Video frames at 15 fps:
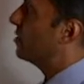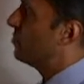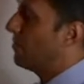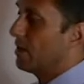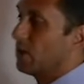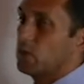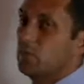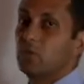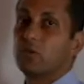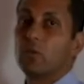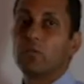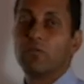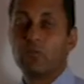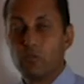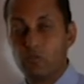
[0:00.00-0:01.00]
the management
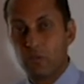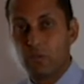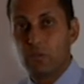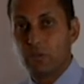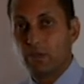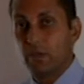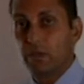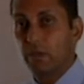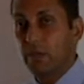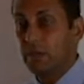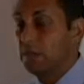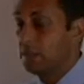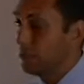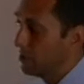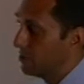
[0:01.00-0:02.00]
of rheumatoid
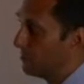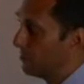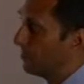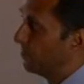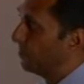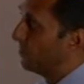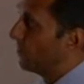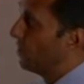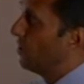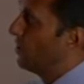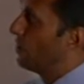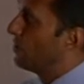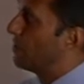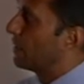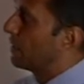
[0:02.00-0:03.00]
arthritis?
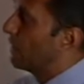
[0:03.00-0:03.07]
The